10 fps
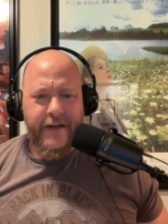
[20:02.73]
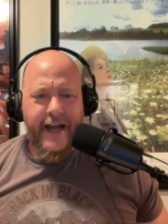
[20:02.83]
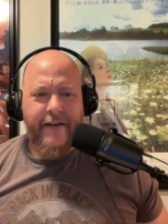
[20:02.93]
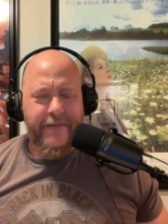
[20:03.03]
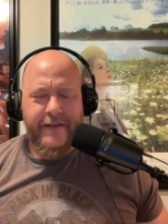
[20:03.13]

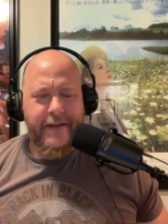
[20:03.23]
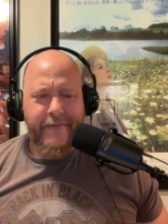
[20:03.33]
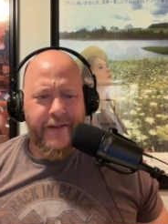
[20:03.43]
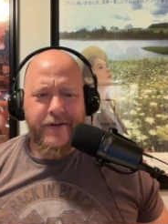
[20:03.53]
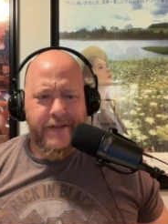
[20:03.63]
Yeah, if it
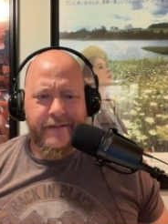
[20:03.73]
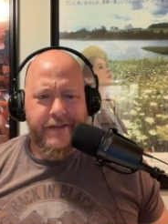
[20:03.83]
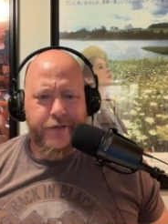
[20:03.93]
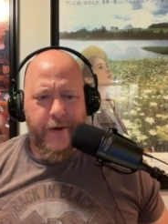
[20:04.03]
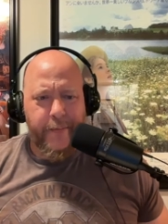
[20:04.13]
if there's a
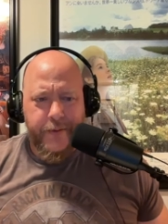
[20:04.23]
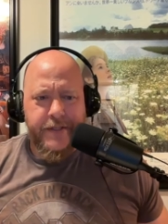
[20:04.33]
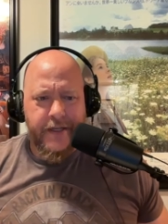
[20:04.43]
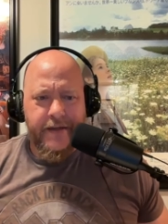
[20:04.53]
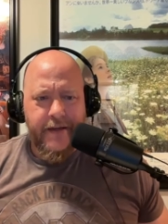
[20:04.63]

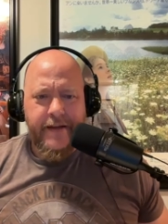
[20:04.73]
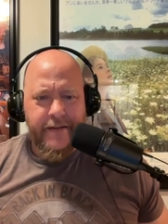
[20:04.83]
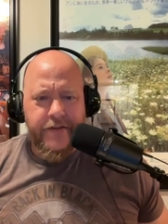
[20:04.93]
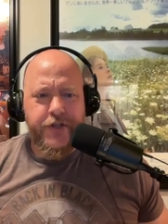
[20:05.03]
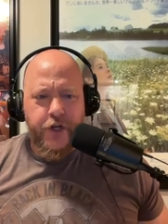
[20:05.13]
discrepancy,
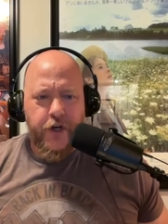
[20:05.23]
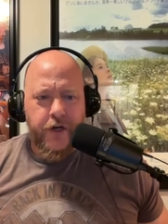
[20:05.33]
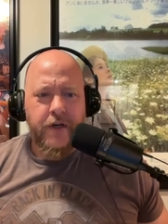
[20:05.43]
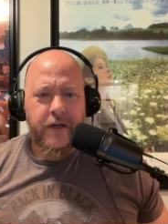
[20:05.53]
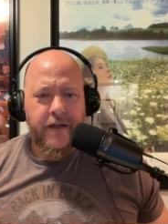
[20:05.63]

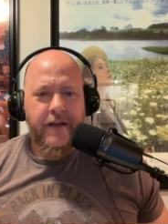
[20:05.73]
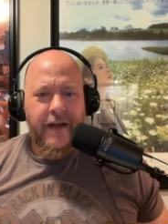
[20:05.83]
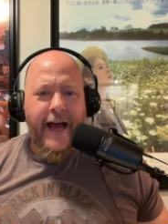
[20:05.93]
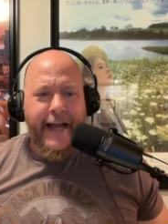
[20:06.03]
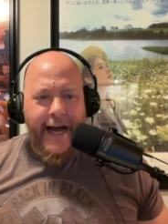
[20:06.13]
sure,
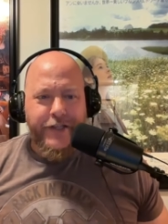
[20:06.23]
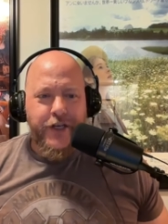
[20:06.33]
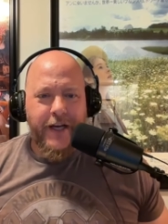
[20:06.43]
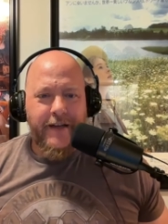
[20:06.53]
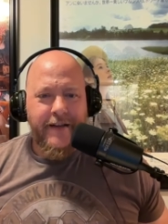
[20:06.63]
I got
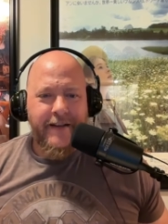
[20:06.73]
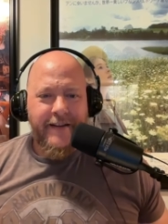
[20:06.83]
gotcha. yep.